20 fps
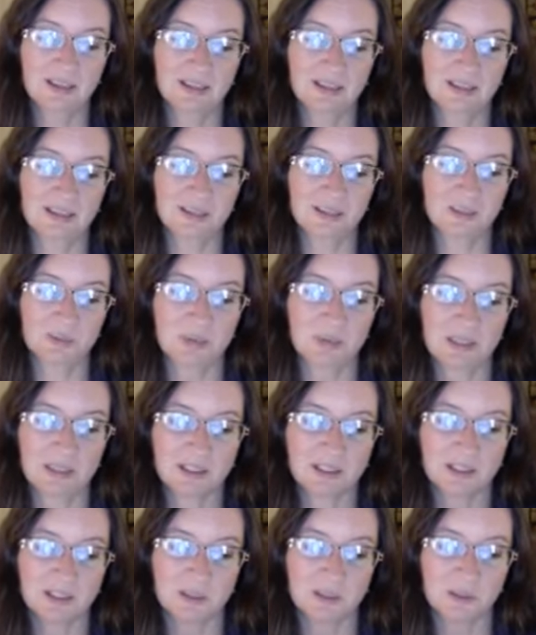And
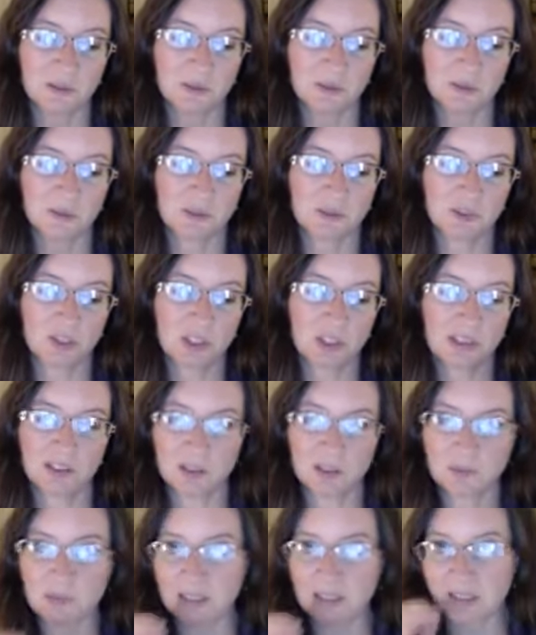so she
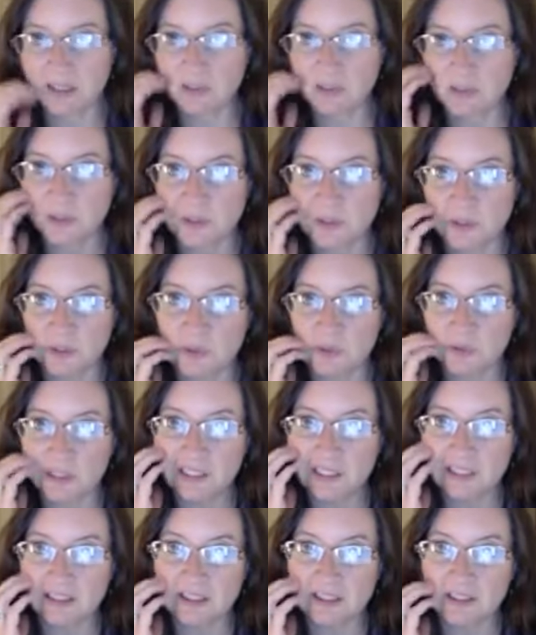called me again for another
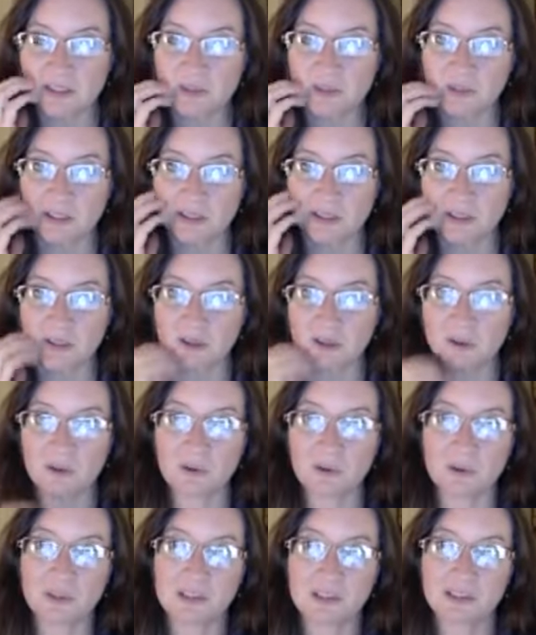reading not too long
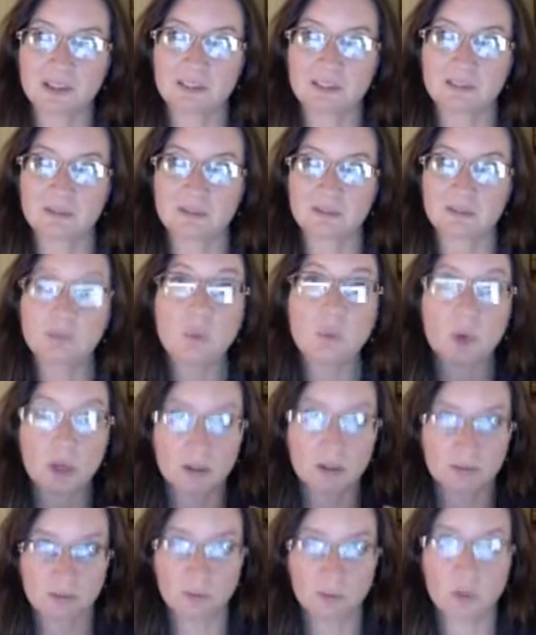ago, and
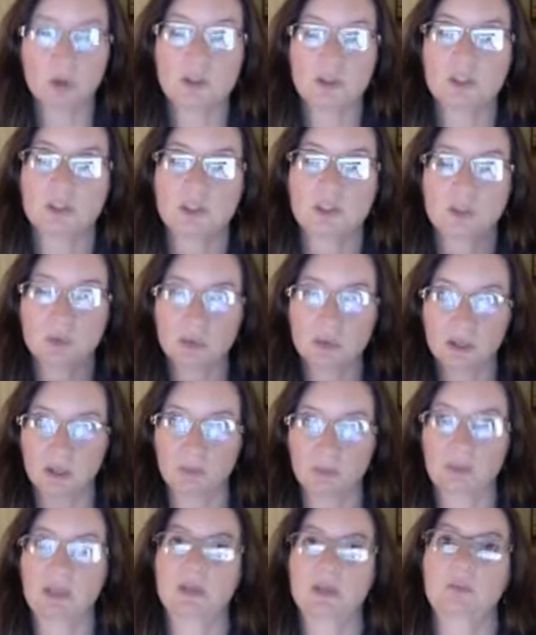more issues were
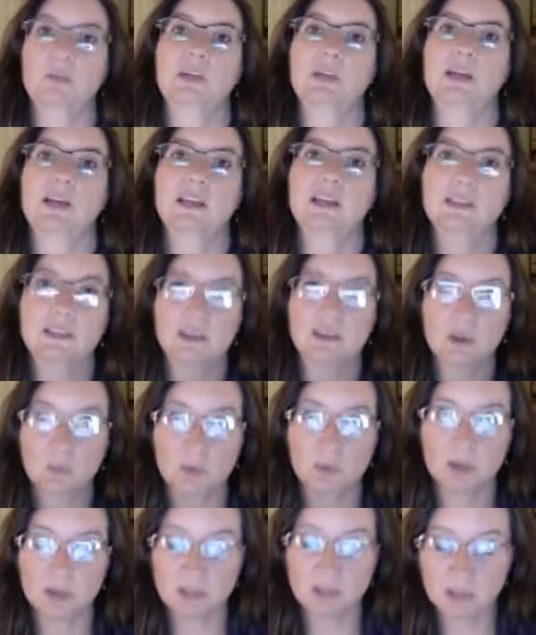coming up, and I had to help
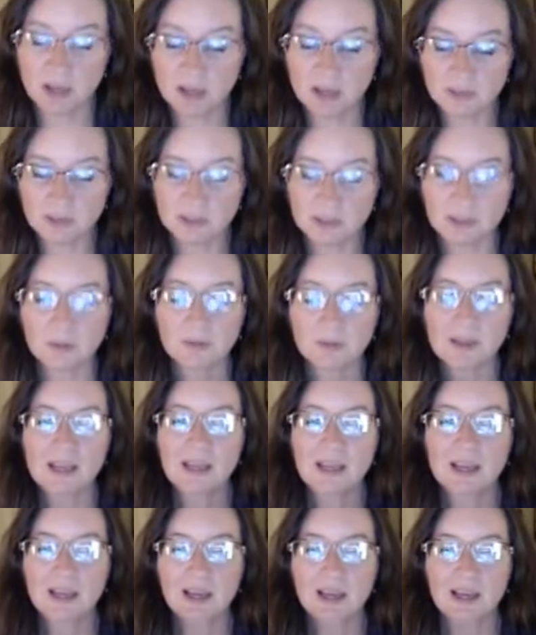her uncover
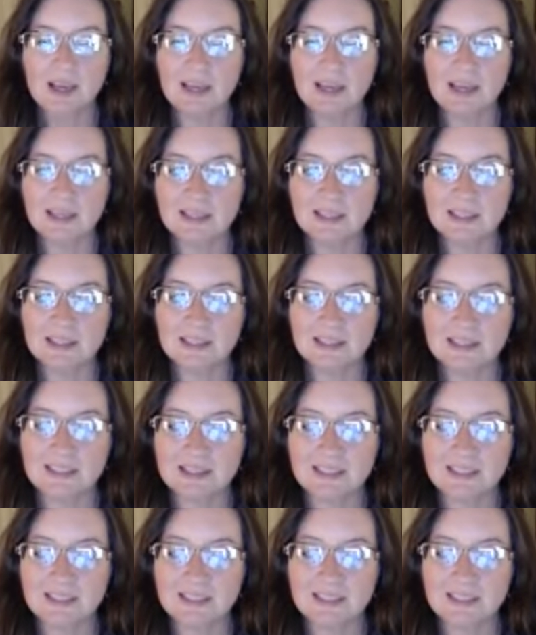and